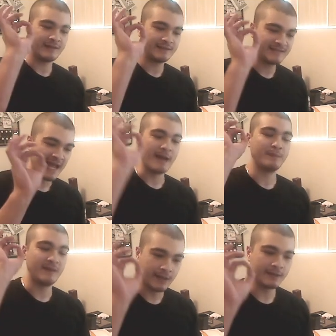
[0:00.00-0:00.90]

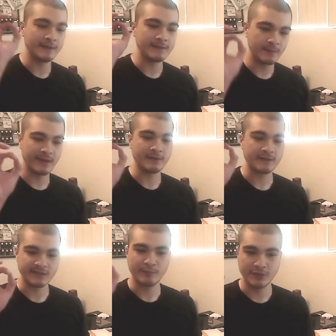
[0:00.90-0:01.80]
tapped it a little bit
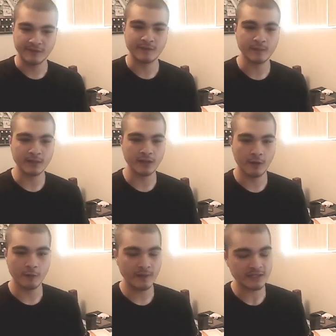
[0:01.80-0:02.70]
to put some
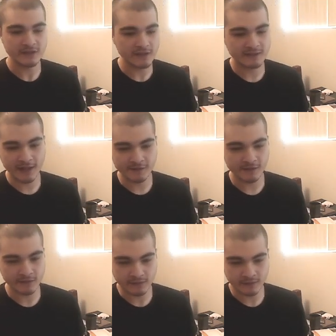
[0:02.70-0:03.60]
glow. It doesn't